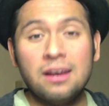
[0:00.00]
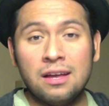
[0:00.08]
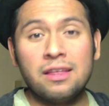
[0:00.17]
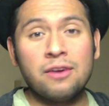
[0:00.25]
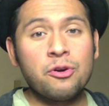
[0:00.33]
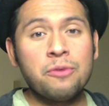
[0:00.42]

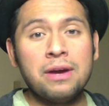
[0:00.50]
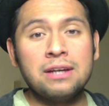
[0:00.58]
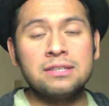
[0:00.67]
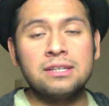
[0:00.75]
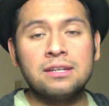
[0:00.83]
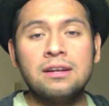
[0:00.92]
They were
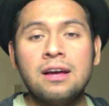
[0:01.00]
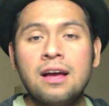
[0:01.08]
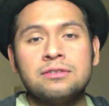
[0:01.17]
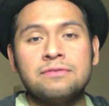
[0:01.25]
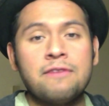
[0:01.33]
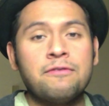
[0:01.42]
amazing.
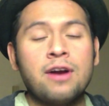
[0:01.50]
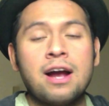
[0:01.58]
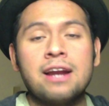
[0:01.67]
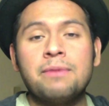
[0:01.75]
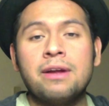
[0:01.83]
If I forgot anybody,